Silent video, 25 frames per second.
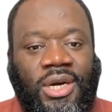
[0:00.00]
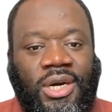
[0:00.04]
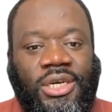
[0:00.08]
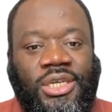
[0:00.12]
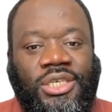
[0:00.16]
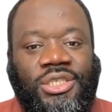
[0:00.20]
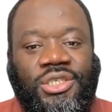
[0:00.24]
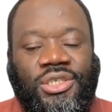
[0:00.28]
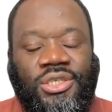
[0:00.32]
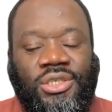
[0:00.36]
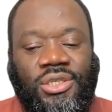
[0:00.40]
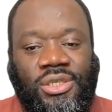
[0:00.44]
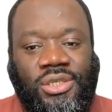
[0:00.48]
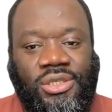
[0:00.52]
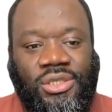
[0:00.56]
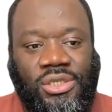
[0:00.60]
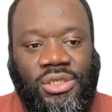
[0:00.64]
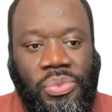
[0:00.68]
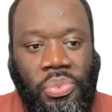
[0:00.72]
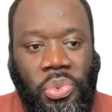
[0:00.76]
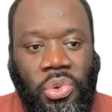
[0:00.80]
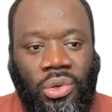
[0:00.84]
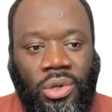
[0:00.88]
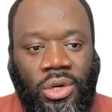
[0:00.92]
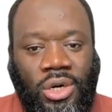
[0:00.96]
an integer
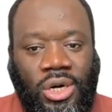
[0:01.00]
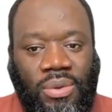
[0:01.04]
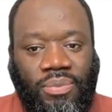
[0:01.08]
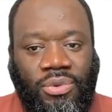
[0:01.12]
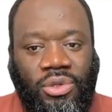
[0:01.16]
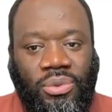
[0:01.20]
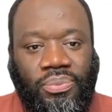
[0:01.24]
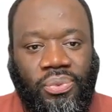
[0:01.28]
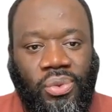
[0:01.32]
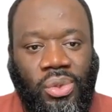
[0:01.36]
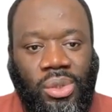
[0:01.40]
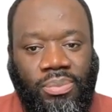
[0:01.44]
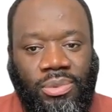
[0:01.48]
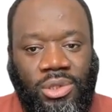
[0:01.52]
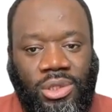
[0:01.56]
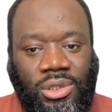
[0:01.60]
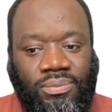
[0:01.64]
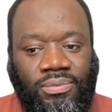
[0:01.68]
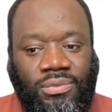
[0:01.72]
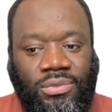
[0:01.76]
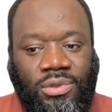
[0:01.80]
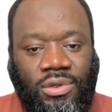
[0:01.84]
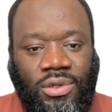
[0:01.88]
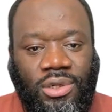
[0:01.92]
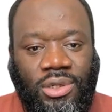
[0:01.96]
linear programming
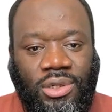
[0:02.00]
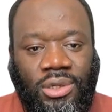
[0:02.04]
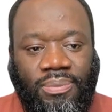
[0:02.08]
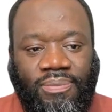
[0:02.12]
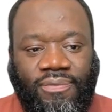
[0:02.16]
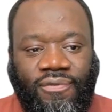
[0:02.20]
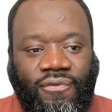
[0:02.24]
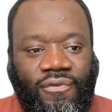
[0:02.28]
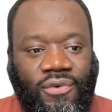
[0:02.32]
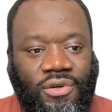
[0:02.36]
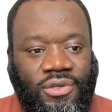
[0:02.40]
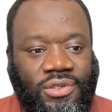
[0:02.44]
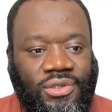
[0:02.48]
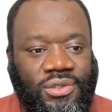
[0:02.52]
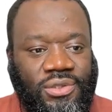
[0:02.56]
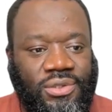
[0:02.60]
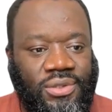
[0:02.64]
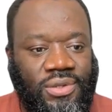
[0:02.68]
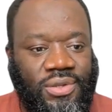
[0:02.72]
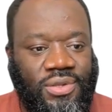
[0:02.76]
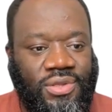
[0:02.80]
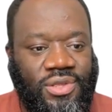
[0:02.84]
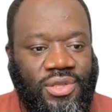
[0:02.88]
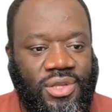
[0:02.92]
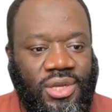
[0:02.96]
problem
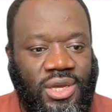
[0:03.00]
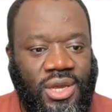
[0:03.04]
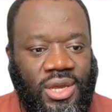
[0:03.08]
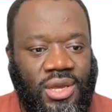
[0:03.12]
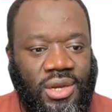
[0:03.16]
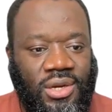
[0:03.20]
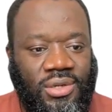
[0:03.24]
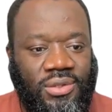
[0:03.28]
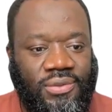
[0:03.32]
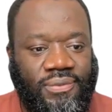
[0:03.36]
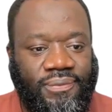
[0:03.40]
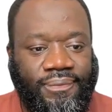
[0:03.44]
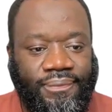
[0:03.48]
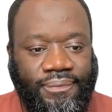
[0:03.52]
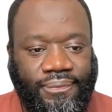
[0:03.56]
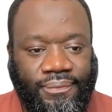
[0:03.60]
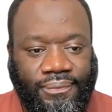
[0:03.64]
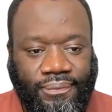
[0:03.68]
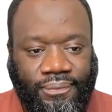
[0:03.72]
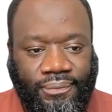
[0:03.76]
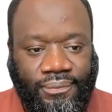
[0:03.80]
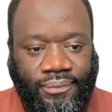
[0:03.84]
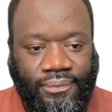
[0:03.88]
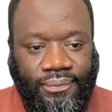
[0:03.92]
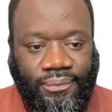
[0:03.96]
first, then
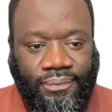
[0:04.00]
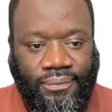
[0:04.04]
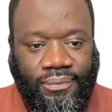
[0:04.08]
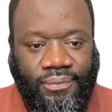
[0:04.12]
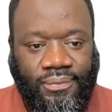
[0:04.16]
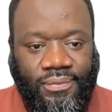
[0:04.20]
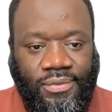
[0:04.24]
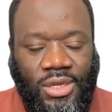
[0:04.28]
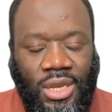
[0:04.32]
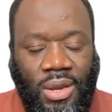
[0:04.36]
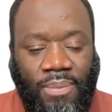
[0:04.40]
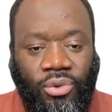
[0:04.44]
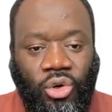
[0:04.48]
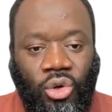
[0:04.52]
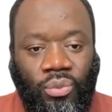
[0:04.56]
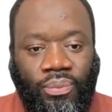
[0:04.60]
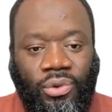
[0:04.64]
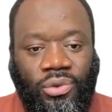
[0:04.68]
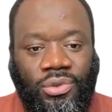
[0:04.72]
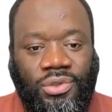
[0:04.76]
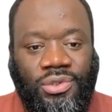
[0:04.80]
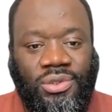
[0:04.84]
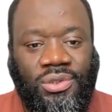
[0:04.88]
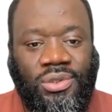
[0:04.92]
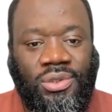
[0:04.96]

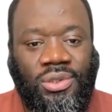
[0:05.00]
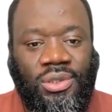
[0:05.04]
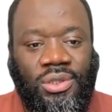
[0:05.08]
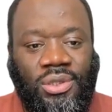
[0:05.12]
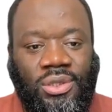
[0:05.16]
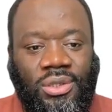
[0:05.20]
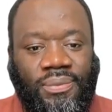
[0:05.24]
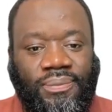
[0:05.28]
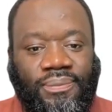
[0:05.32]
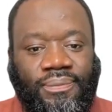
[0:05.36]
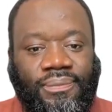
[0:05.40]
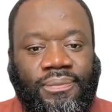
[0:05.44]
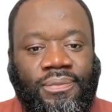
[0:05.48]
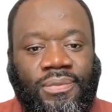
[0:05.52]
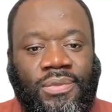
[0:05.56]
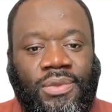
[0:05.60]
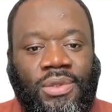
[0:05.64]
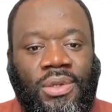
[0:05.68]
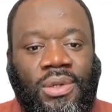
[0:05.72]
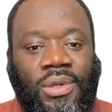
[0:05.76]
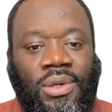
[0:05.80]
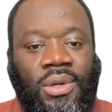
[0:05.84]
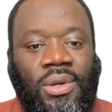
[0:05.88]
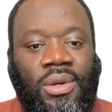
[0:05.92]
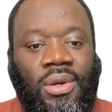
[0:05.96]
proposed
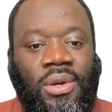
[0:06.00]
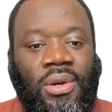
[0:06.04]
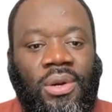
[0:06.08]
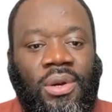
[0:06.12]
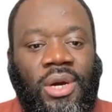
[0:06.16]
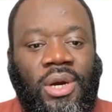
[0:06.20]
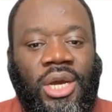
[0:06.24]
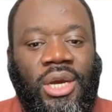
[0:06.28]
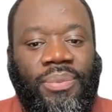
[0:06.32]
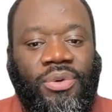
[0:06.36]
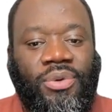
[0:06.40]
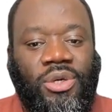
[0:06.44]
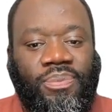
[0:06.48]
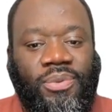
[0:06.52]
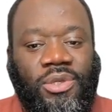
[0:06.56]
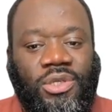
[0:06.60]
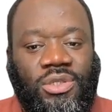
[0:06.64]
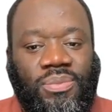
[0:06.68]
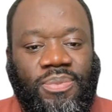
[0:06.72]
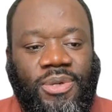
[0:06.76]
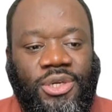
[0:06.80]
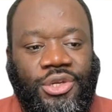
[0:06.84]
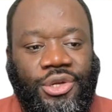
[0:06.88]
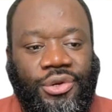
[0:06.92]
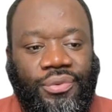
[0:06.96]
hybrid
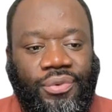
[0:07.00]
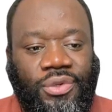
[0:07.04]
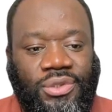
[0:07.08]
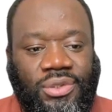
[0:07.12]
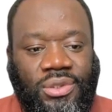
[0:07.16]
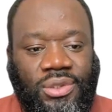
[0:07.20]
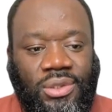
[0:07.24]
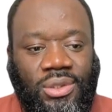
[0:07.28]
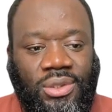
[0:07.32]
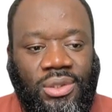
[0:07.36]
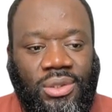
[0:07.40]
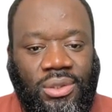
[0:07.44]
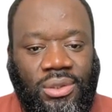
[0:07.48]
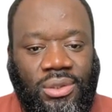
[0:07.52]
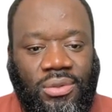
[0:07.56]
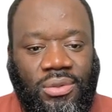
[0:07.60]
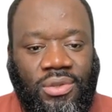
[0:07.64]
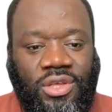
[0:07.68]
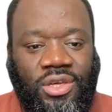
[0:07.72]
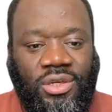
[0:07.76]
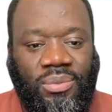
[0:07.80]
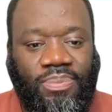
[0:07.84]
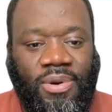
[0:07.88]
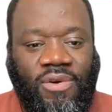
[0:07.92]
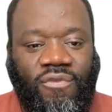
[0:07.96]
placement heuristic
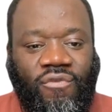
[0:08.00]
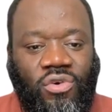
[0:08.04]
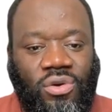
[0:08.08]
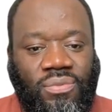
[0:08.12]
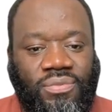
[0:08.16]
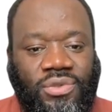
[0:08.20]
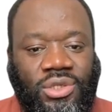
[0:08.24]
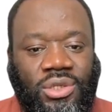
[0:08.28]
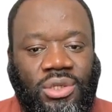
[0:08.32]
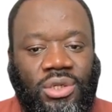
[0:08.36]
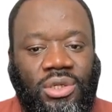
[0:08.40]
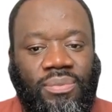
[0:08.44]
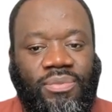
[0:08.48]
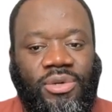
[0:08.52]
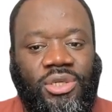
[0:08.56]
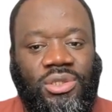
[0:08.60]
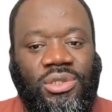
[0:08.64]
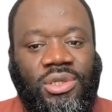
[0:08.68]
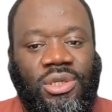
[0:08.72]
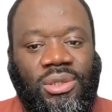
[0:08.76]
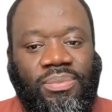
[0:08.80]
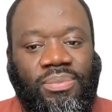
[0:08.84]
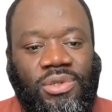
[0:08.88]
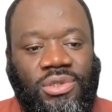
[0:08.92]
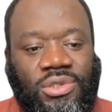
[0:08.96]
that performs
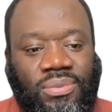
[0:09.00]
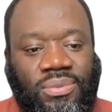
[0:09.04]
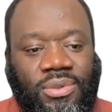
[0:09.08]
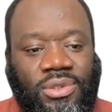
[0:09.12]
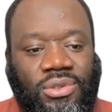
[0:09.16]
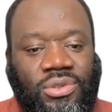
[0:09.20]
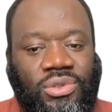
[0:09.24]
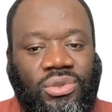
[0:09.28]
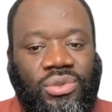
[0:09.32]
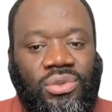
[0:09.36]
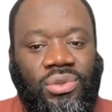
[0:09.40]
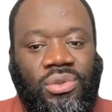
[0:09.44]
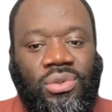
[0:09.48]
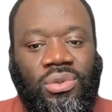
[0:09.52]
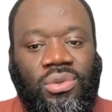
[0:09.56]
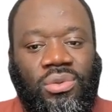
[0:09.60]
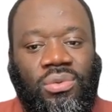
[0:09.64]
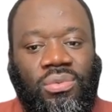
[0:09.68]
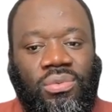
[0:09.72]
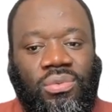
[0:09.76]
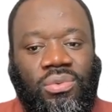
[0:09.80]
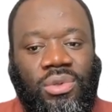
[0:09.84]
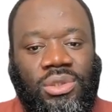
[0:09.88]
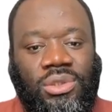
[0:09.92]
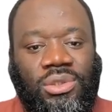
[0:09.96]
incremental placement. So
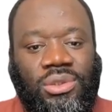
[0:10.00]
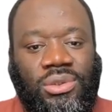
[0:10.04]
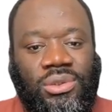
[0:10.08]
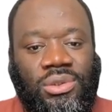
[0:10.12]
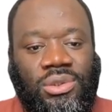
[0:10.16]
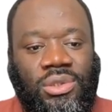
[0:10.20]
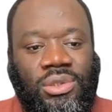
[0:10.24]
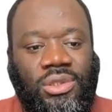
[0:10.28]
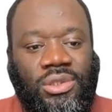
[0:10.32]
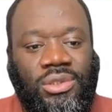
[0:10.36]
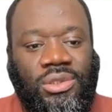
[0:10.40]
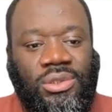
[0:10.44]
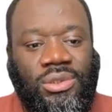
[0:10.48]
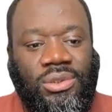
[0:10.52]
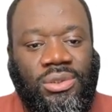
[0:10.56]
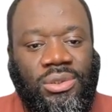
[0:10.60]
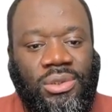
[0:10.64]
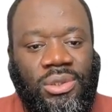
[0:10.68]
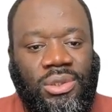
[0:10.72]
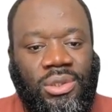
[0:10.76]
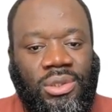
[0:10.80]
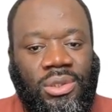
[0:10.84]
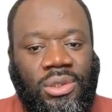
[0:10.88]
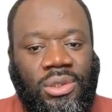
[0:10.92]
what this